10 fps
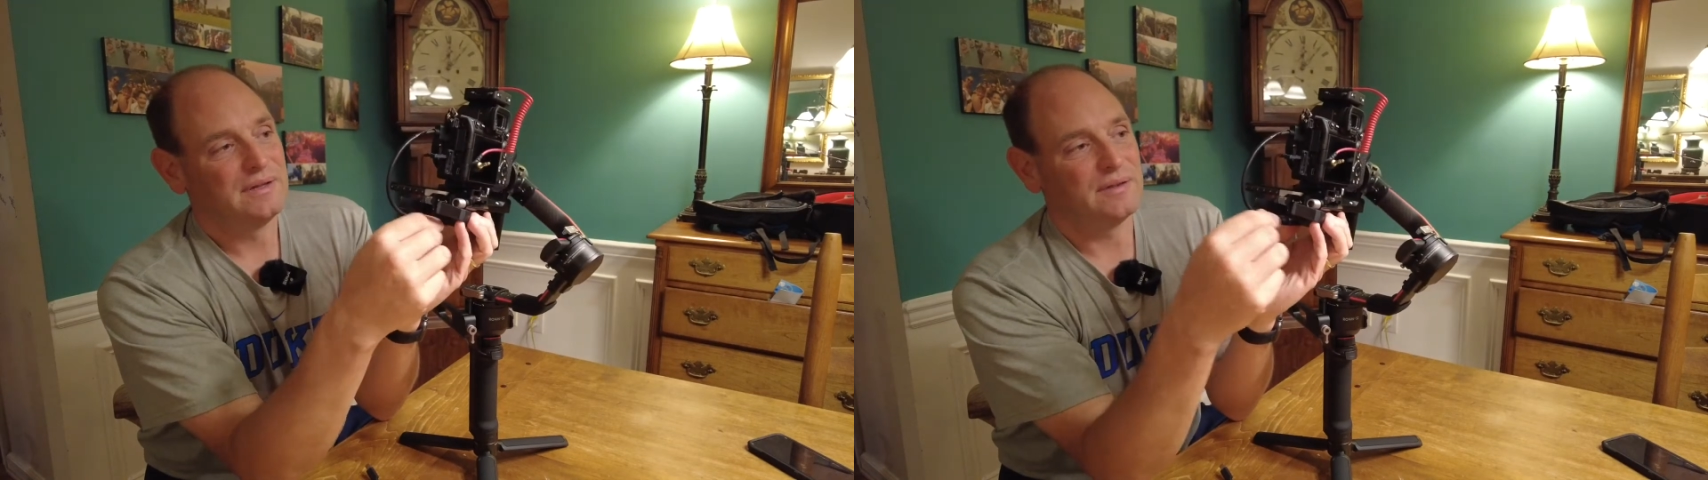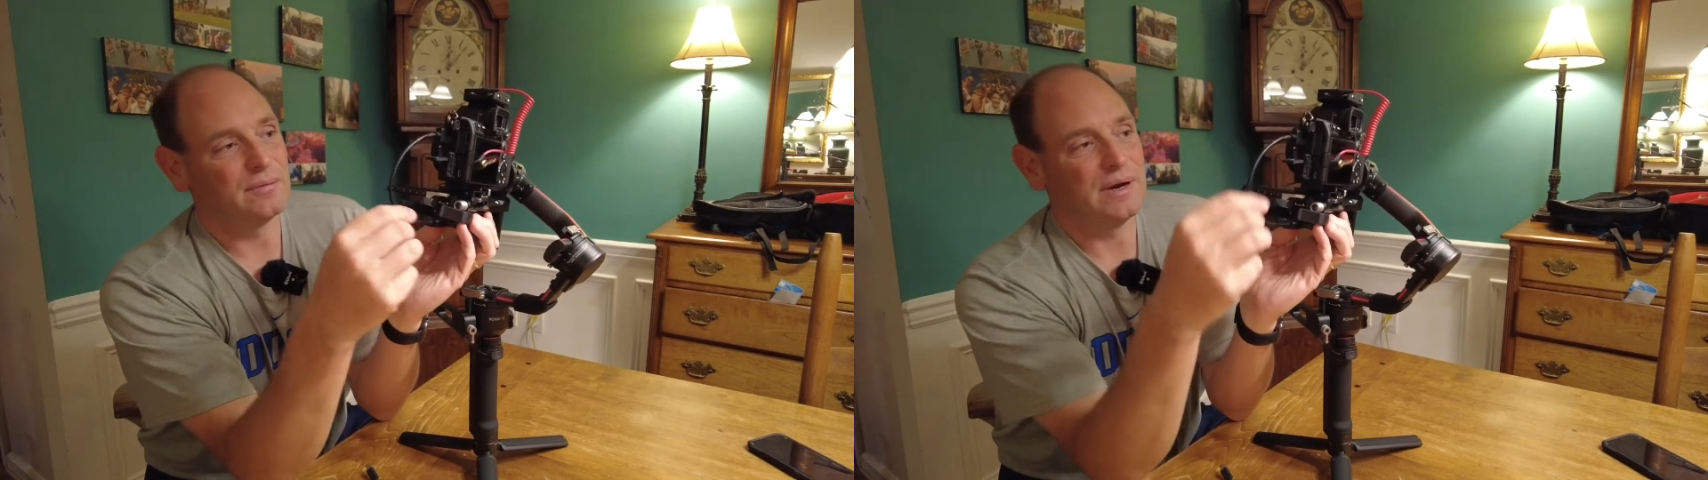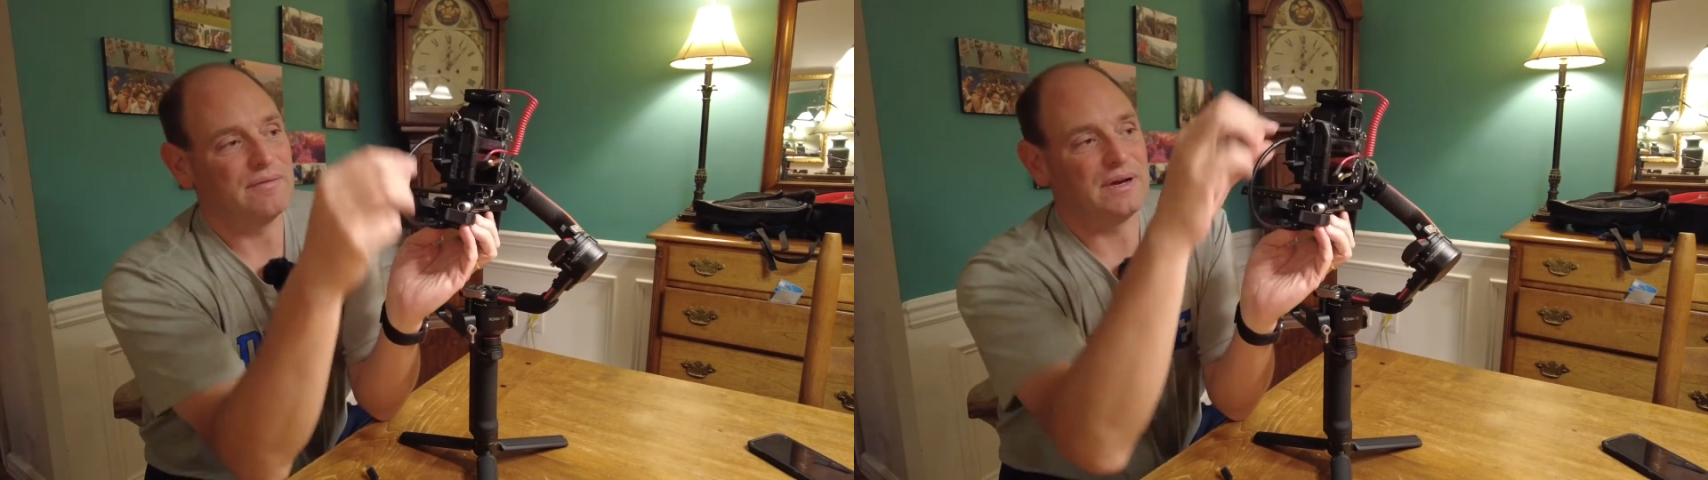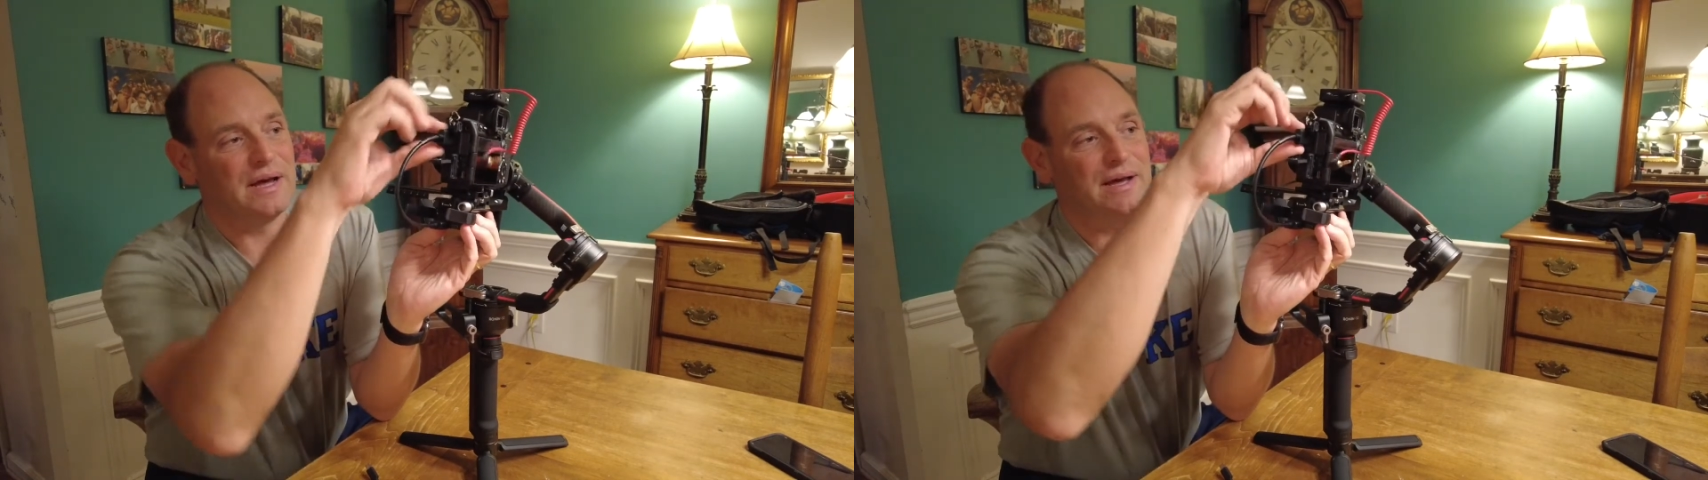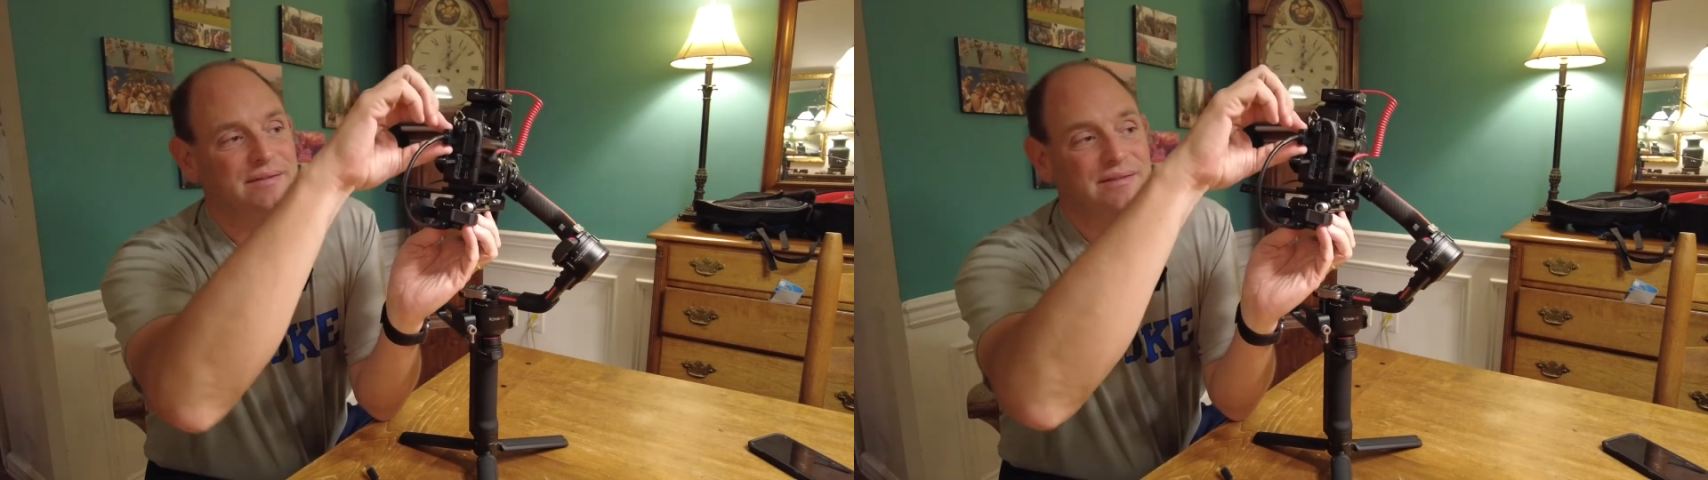the
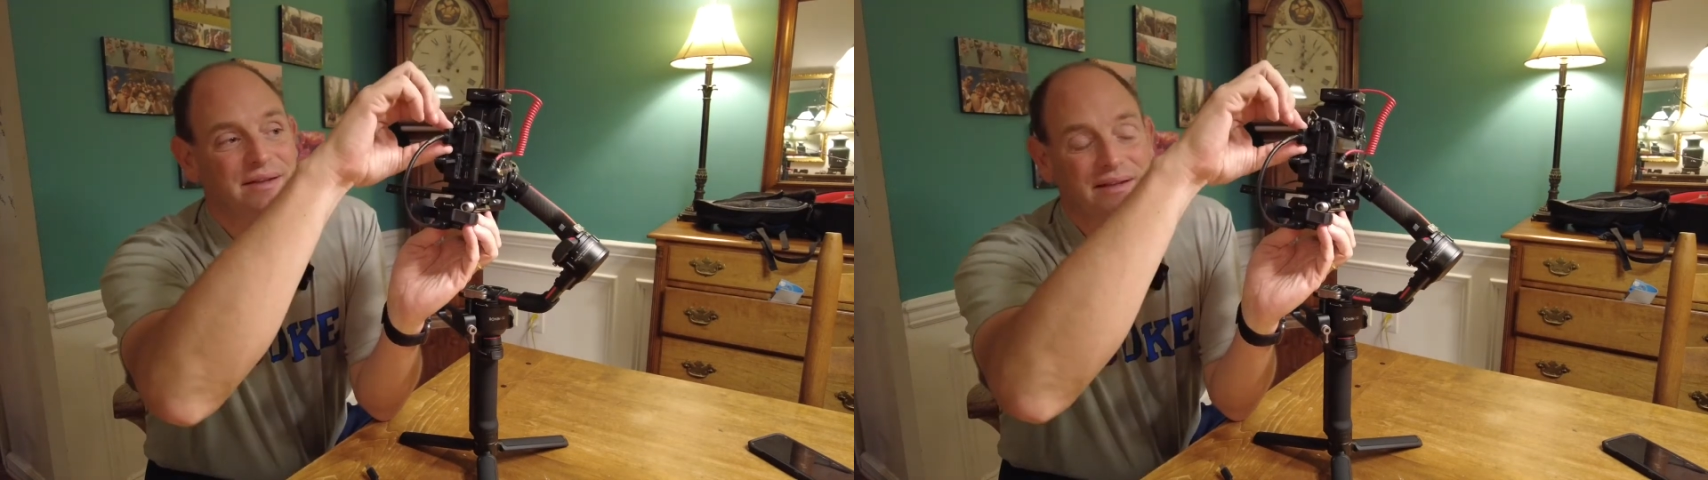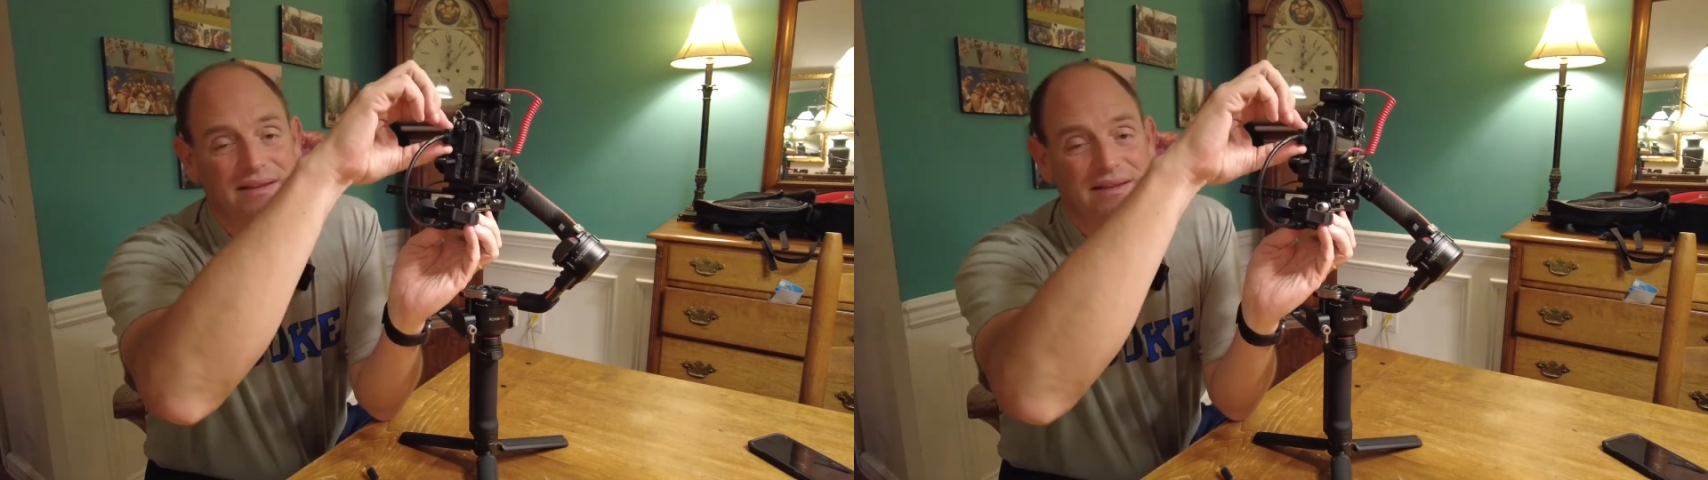RavenEye's,